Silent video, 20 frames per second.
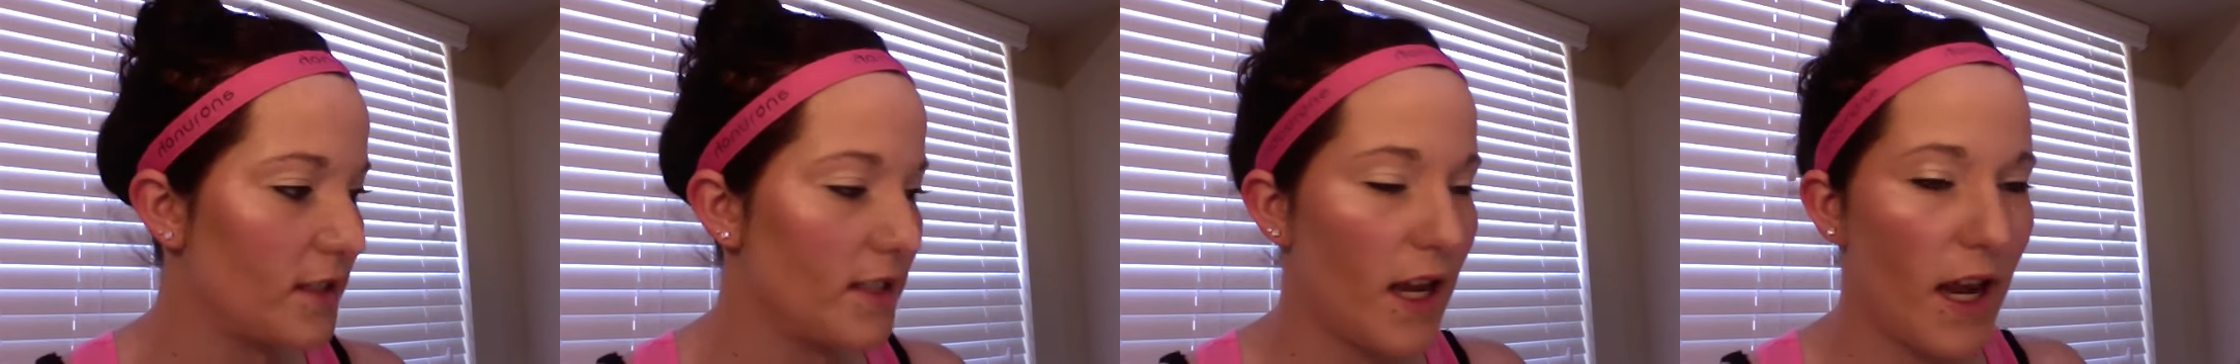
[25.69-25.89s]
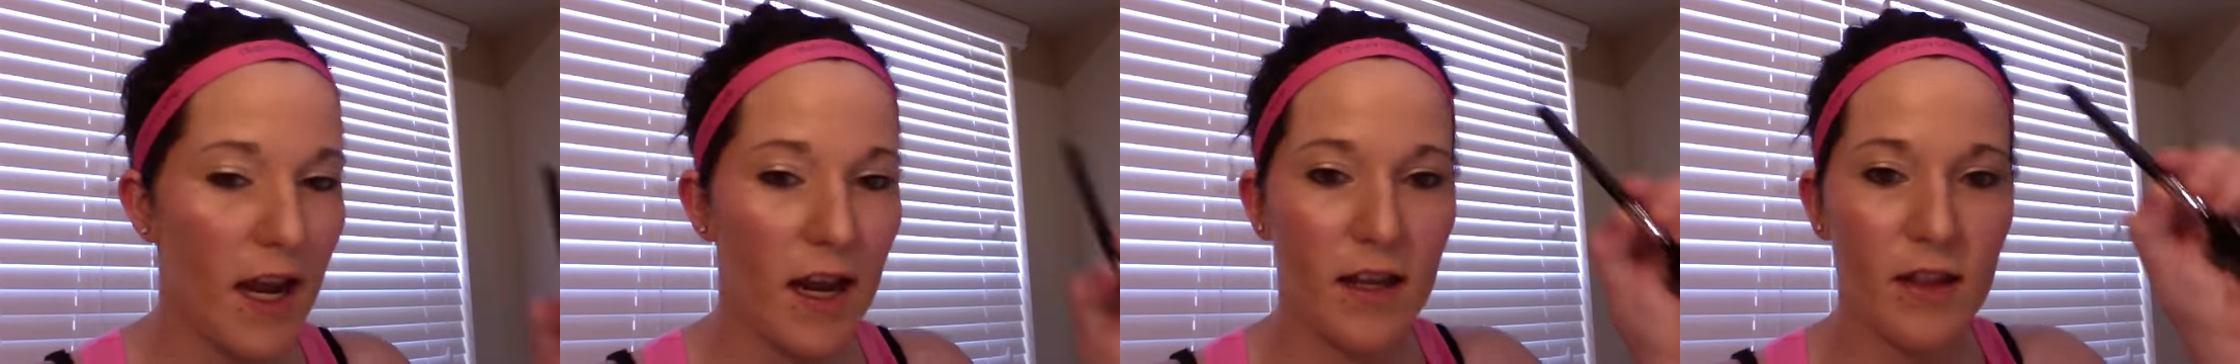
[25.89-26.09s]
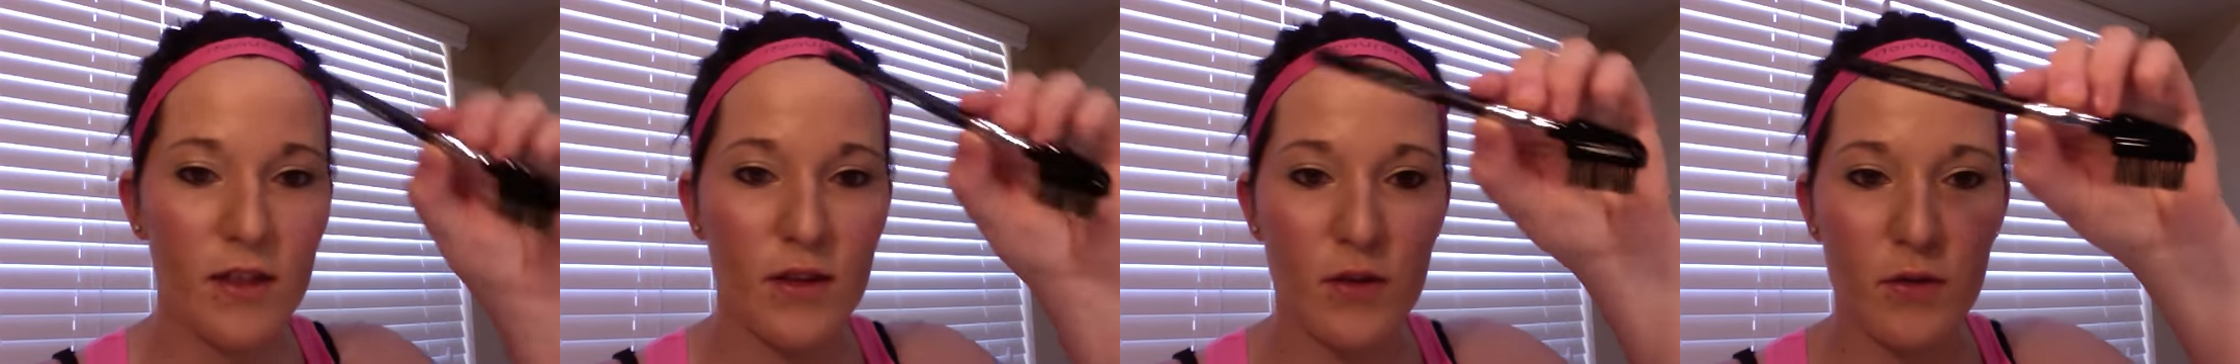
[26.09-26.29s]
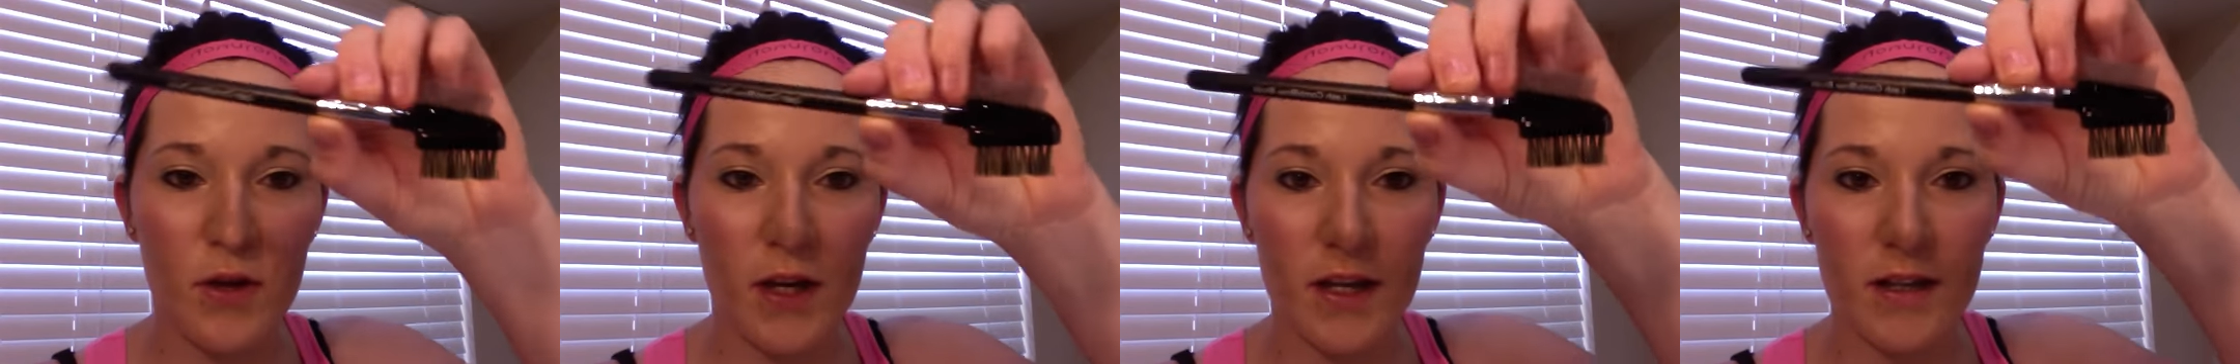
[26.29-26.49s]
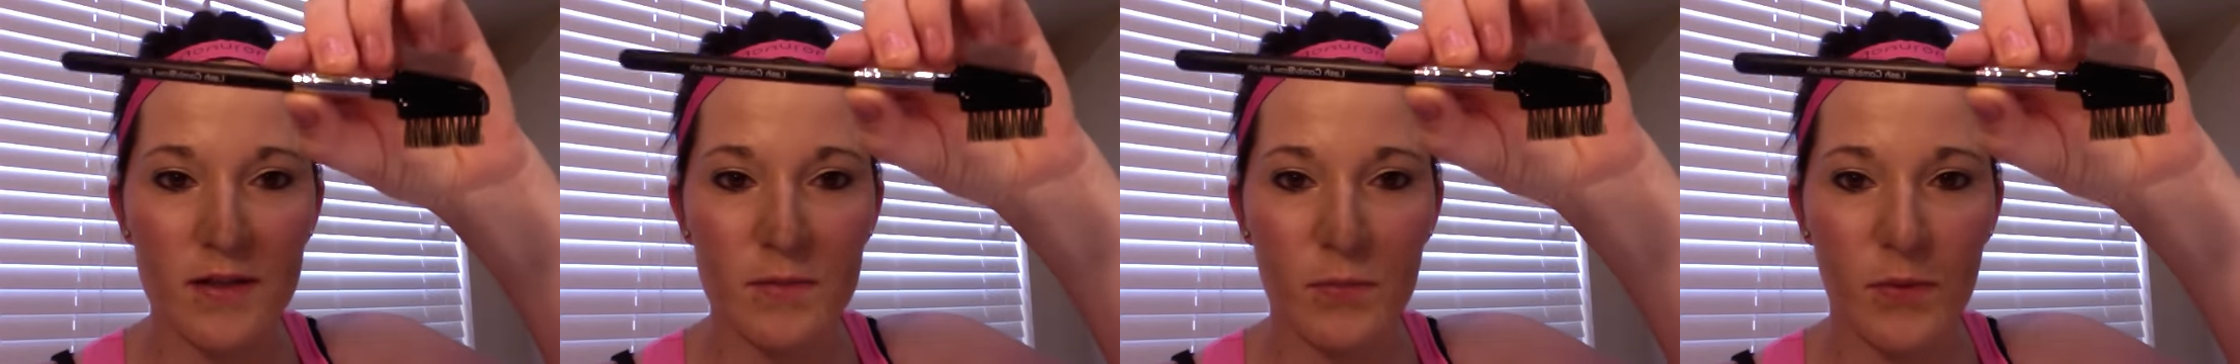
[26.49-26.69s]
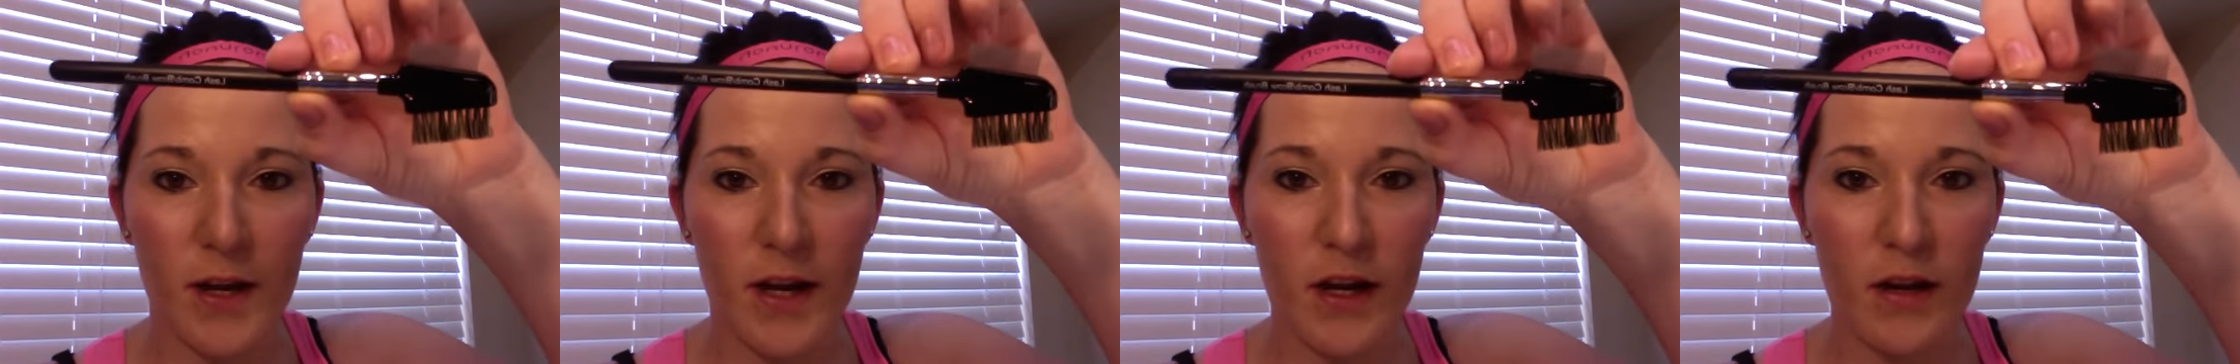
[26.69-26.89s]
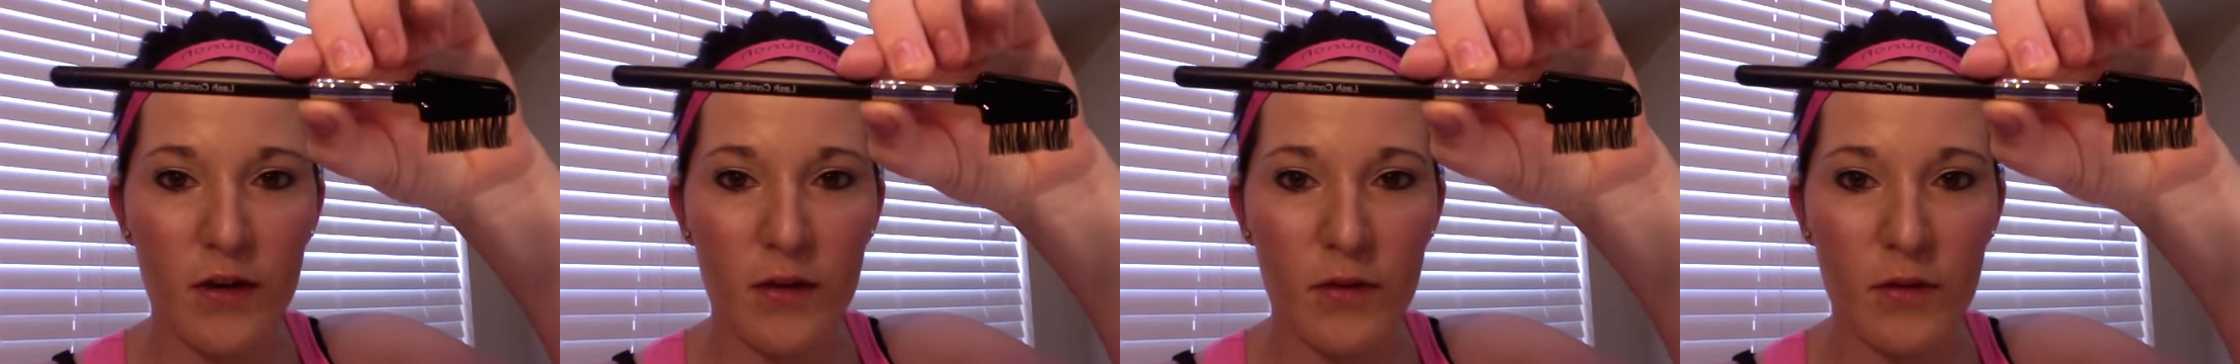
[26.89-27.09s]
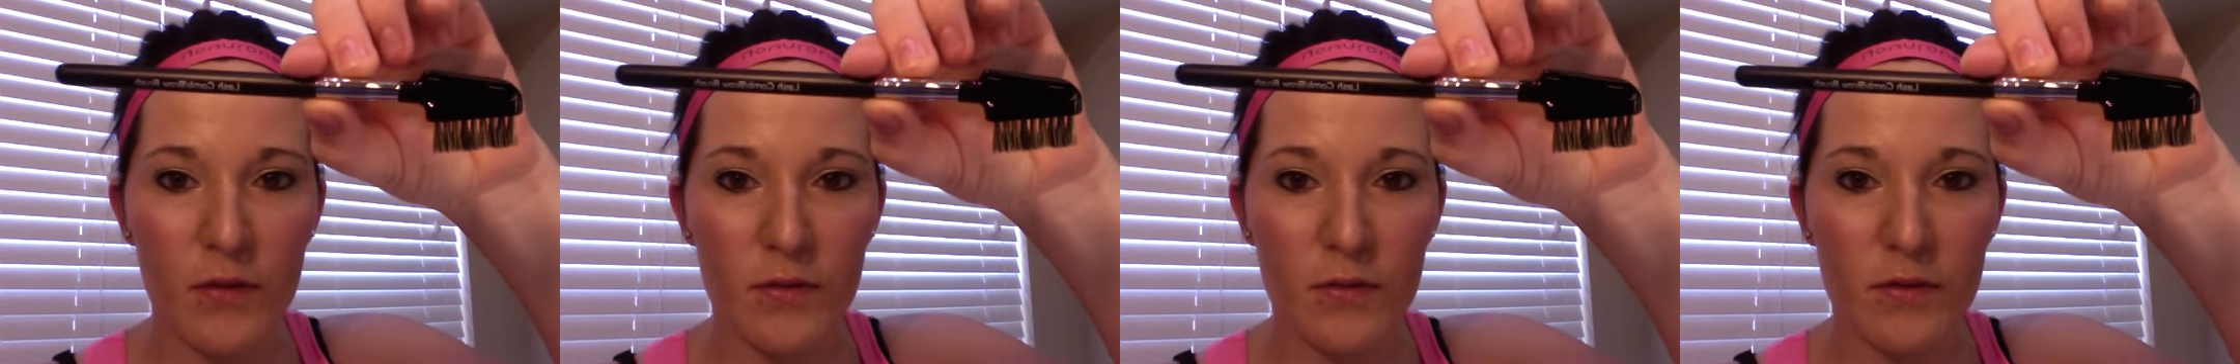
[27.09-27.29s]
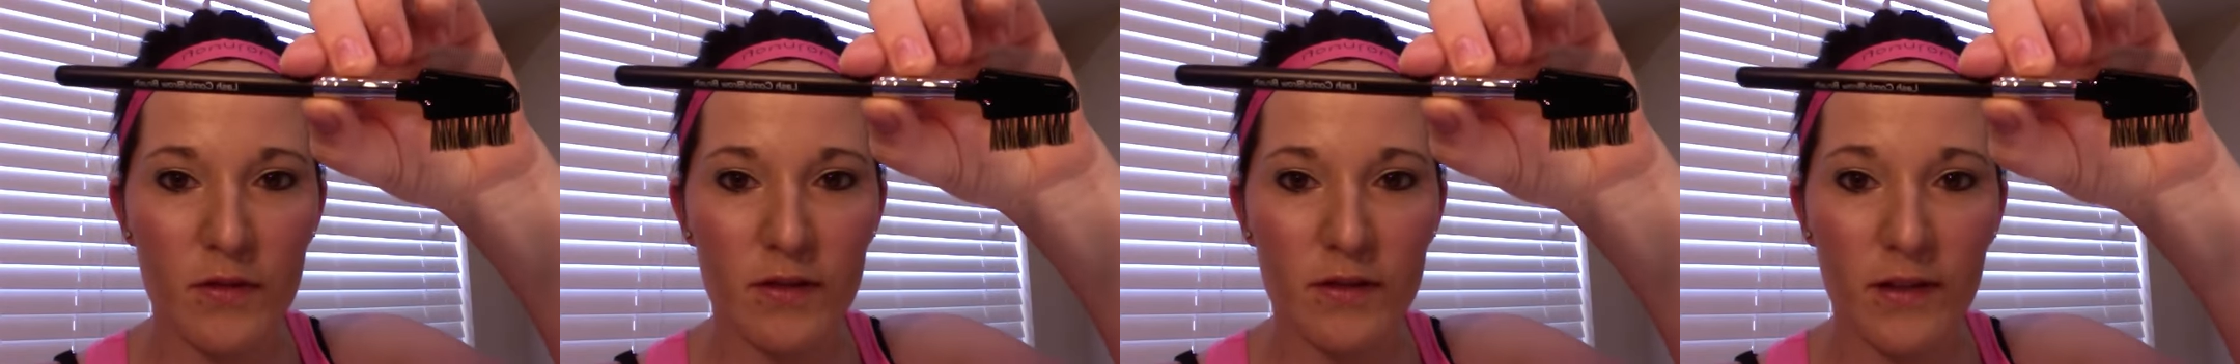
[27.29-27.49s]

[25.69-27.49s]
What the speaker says: take the Younique's brand new